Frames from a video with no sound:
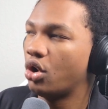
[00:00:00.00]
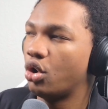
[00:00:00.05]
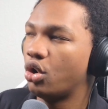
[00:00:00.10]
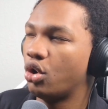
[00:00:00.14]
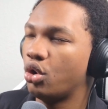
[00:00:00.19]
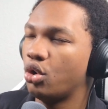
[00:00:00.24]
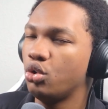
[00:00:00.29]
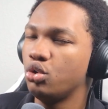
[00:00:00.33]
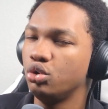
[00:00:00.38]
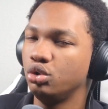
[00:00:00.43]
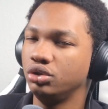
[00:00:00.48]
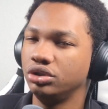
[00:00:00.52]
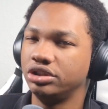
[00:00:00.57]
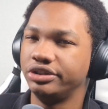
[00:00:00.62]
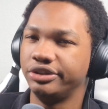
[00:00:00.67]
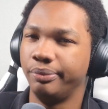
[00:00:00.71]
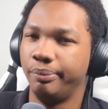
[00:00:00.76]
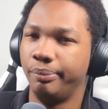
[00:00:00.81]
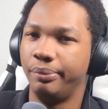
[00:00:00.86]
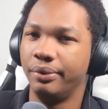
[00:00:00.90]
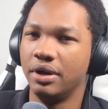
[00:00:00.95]

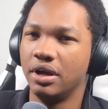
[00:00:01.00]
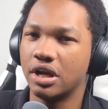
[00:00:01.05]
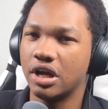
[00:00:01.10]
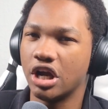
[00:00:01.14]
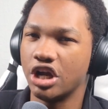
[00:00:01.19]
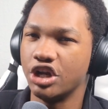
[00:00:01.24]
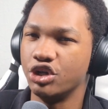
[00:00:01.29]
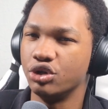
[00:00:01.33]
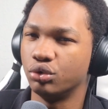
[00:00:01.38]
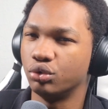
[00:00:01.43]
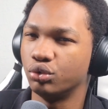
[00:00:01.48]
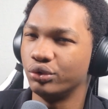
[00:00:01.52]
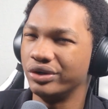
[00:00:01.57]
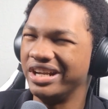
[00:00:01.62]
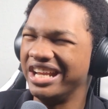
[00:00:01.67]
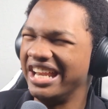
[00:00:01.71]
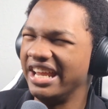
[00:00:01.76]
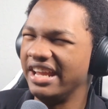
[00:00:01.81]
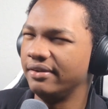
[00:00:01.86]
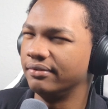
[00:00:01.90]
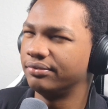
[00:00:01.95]
whose book are you
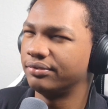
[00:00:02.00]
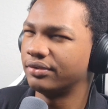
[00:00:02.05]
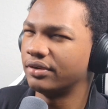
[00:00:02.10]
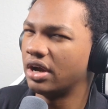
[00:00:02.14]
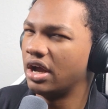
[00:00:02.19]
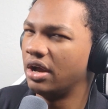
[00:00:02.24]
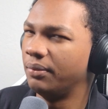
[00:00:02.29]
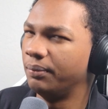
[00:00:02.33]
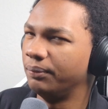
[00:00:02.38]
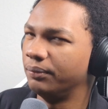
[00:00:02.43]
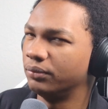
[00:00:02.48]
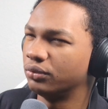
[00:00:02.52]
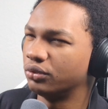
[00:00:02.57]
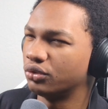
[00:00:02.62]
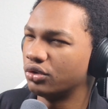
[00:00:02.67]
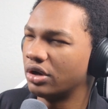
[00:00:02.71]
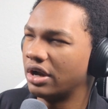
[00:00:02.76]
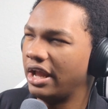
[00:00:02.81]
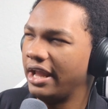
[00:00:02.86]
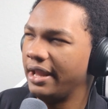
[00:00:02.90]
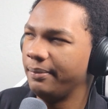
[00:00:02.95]
reading from,
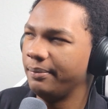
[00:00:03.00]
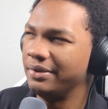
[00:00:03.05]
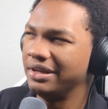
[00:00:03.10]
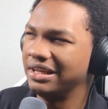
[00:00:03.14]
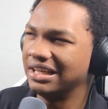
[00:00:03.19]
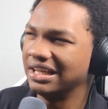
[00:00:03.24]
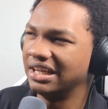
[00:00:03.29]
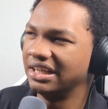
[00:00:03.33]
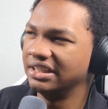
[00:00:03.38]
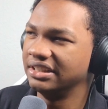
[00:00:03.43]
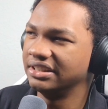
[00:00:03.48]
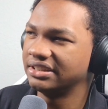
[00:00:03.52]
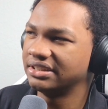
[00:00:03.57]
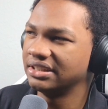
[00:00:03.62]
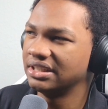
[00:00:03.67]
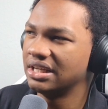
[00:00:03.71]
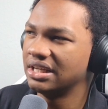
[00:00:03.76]
right? Because